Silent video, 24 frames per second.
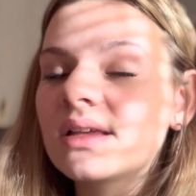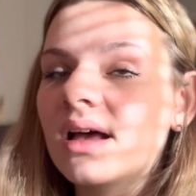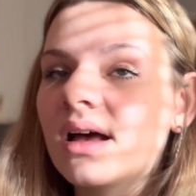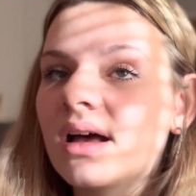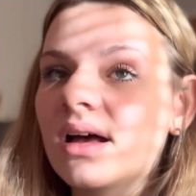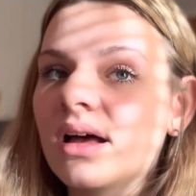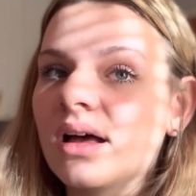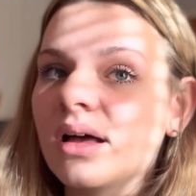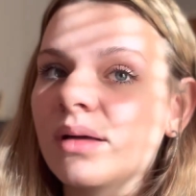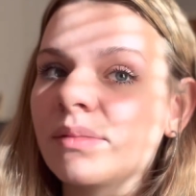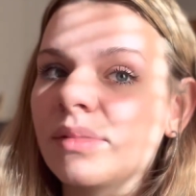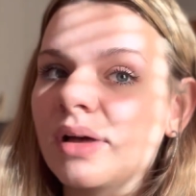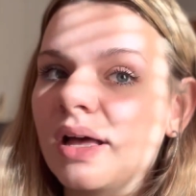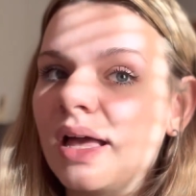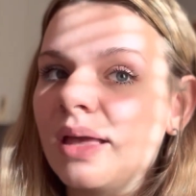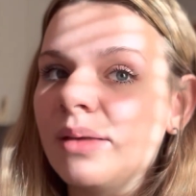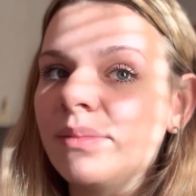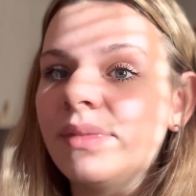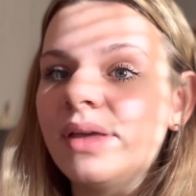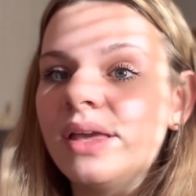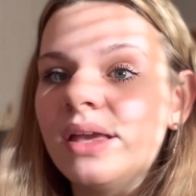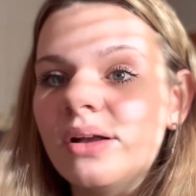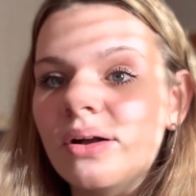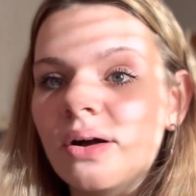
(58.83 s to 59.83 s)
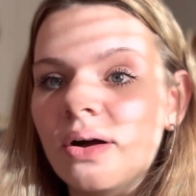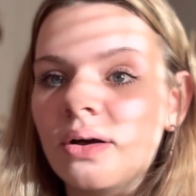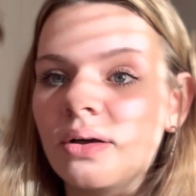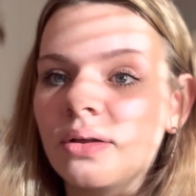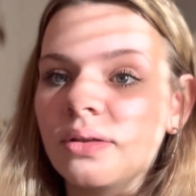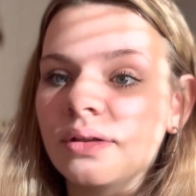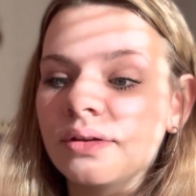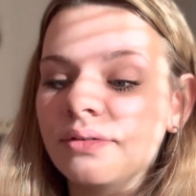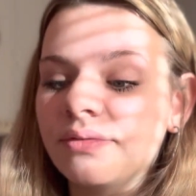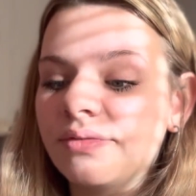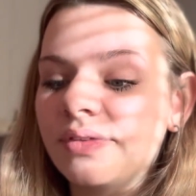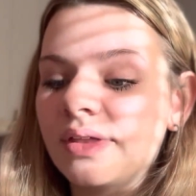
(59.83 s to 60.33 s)
Um, I make
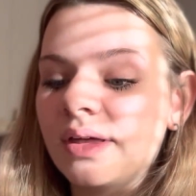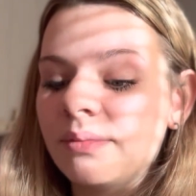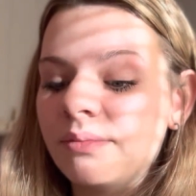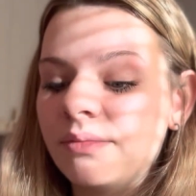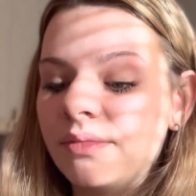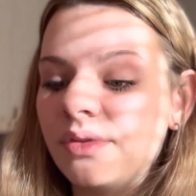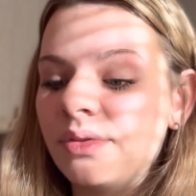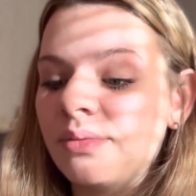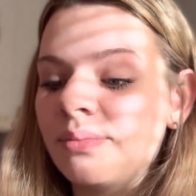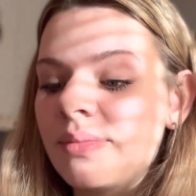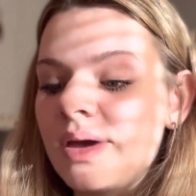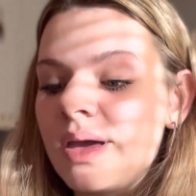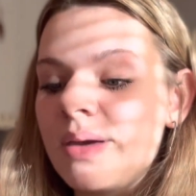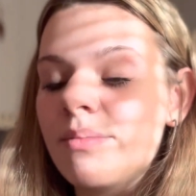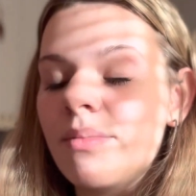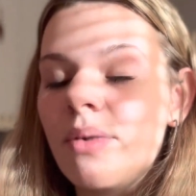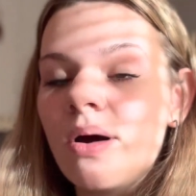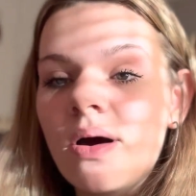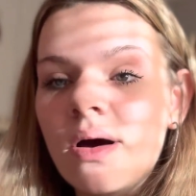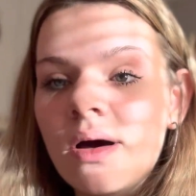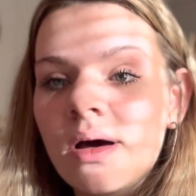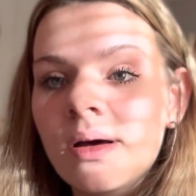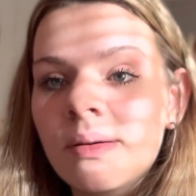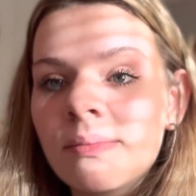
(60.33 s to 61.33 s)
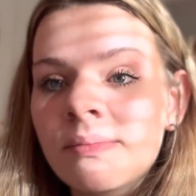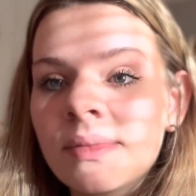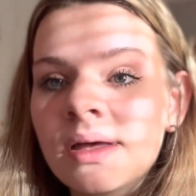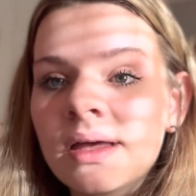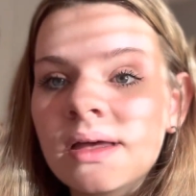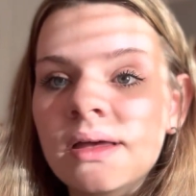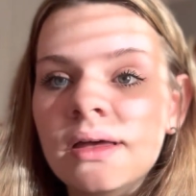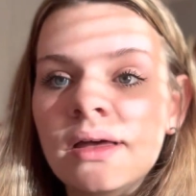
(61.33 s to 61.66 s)
all of them with my mom.